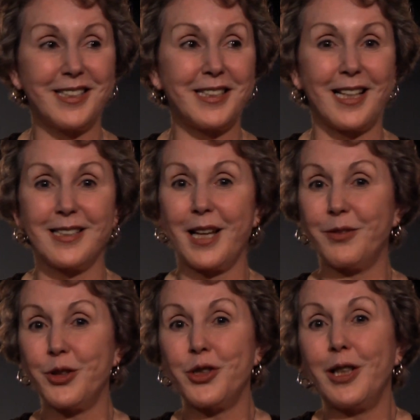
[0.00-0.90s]
says
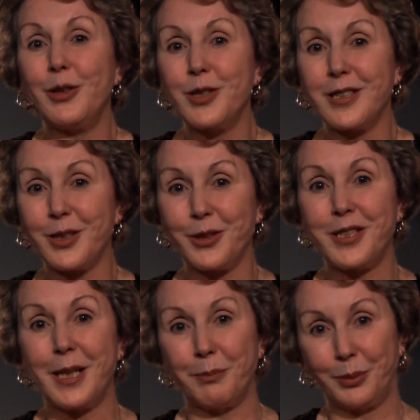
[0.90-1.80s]
after she loses her
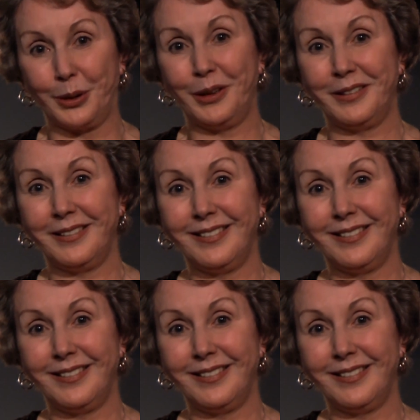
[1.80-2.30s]
temper.